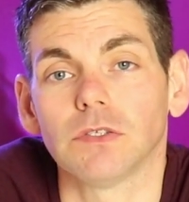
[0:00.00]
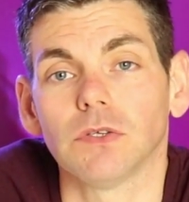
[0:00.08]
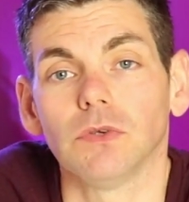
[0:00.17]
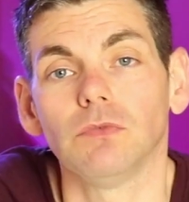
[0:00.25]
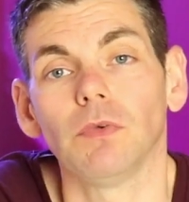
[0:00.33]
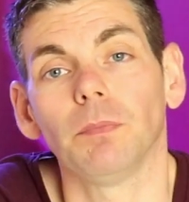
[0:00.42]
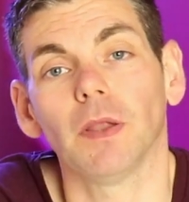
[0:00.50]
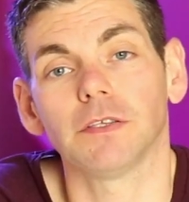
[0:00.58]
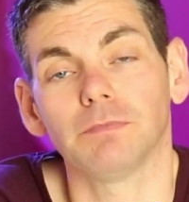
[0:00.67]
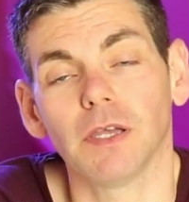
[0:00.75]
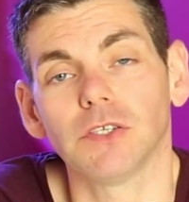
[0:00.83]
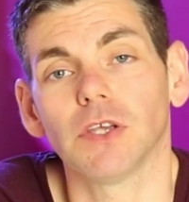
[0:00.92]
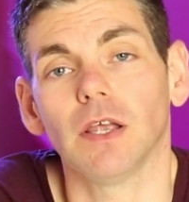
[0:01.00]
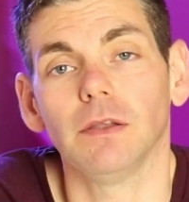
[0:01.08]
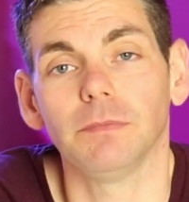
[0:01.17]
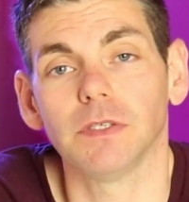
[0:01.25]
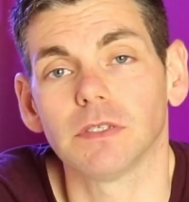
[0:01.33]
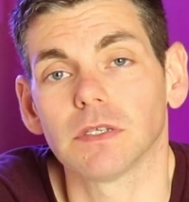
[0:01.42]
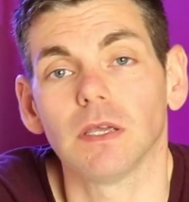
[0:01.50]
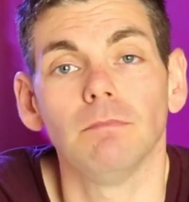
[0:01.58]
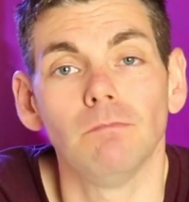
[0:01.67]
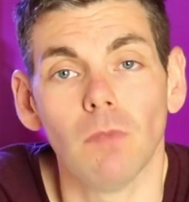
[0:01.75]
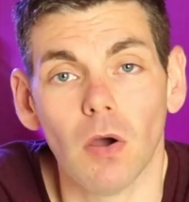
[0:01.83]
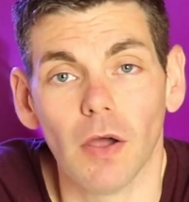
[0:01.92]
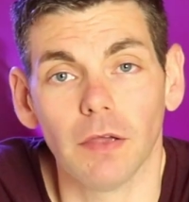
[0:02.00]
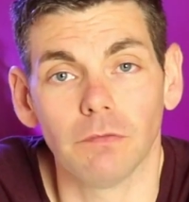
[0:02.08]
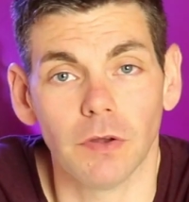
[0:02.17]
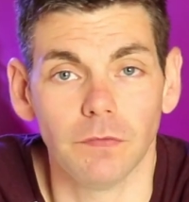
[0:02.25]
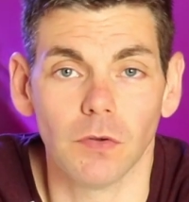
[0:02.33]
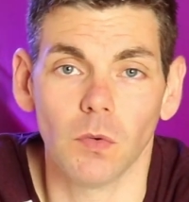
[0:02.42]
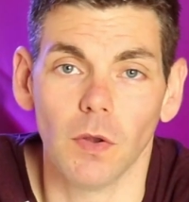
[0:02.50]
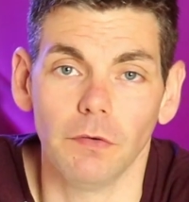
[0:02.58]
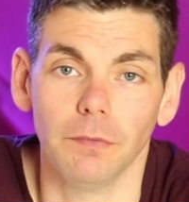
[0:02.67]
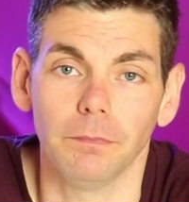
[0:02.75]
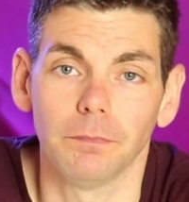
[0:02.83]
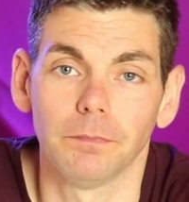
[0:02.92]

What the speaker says: to replace major elements in my reef aquarium.